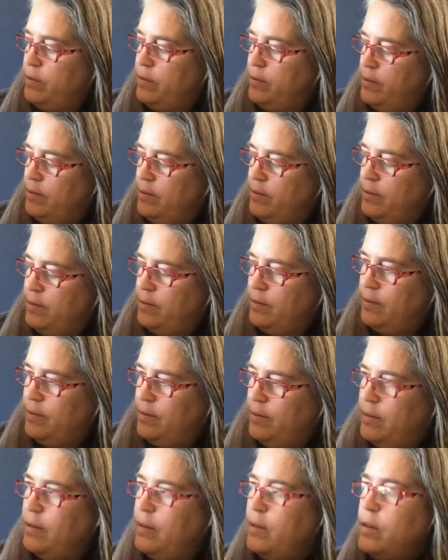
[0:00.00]

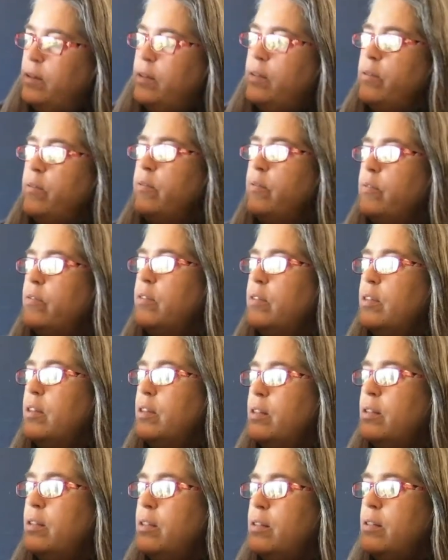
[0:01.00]

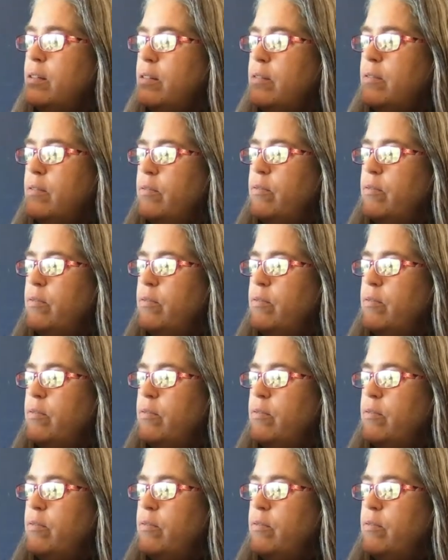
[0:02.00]
[no speech]